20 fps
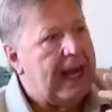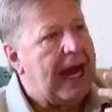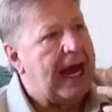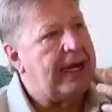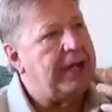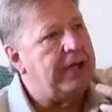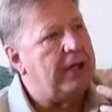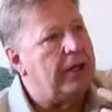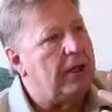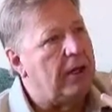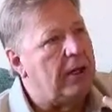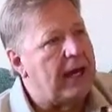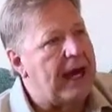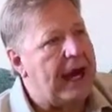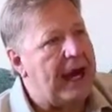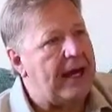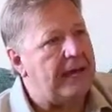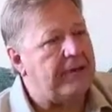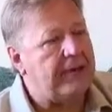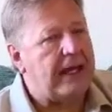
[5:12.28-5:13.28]
And you don't
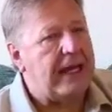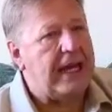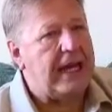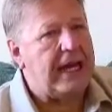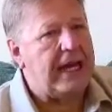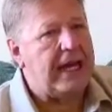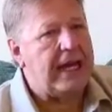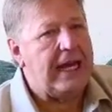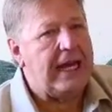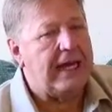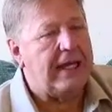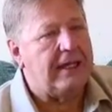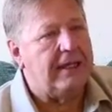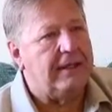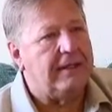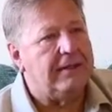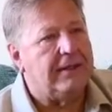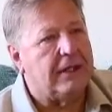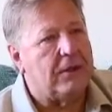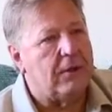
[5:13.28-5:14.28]
ask
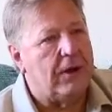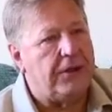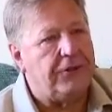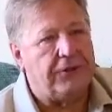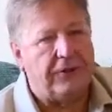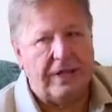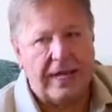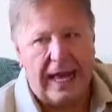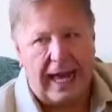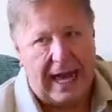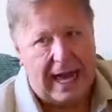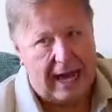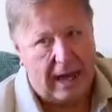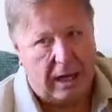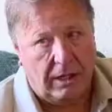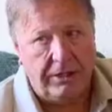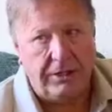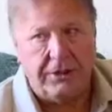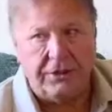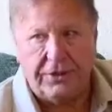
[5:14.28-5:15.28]
the question
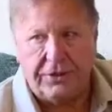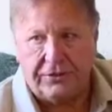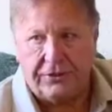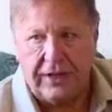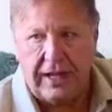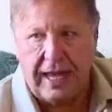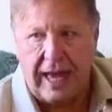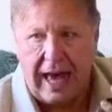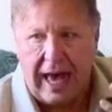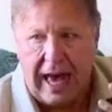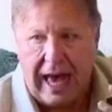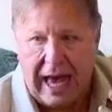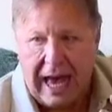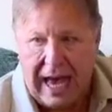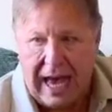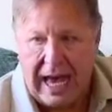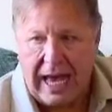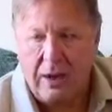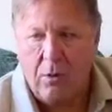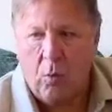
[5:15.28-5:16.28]
how, you just say,
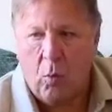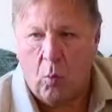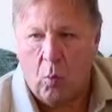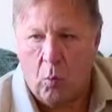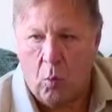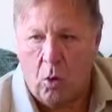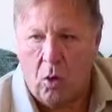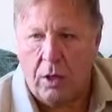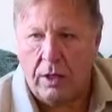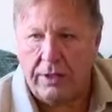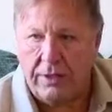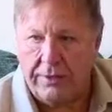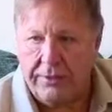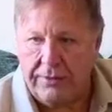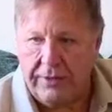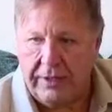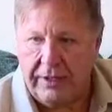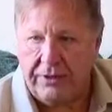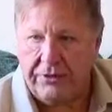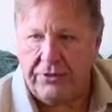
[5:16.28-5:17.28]
I want
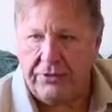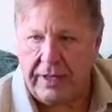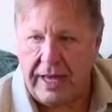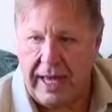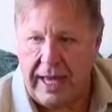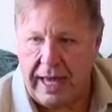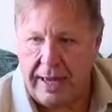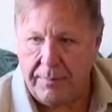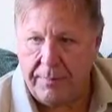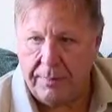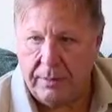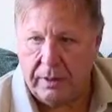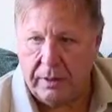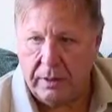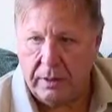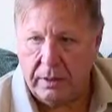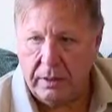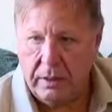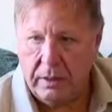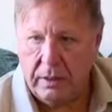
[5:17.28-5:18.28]
this to happen.
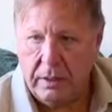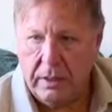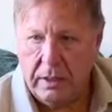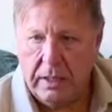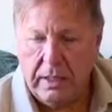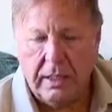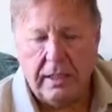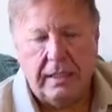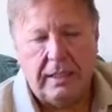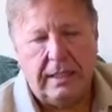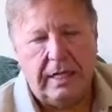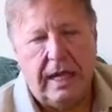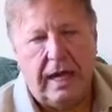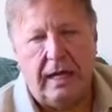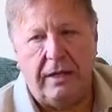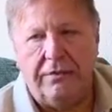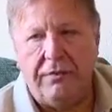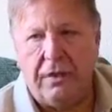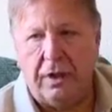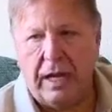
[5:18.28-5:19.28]

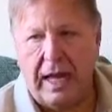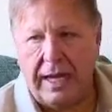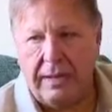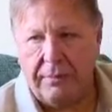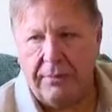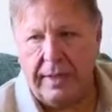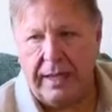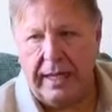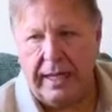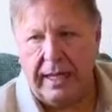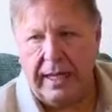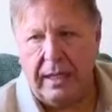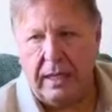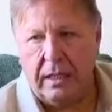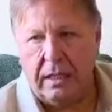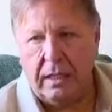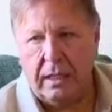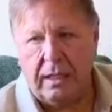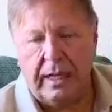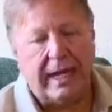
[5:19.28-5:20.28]
Now, if you're like me,
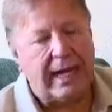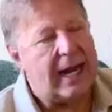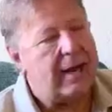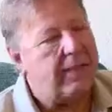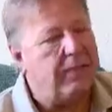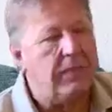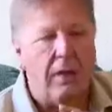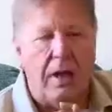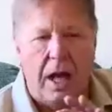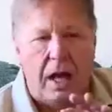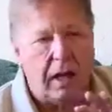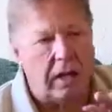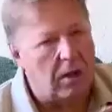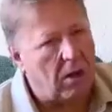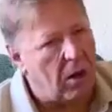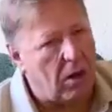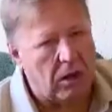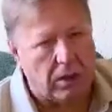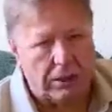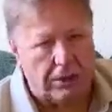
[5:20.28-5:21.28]
and I'm not at
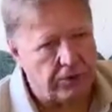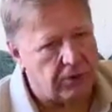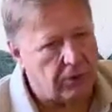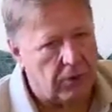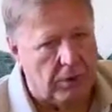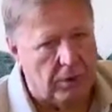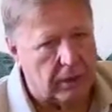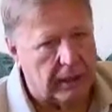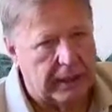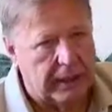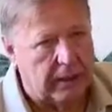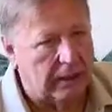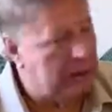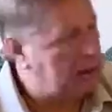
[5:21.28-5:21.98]
all controlling,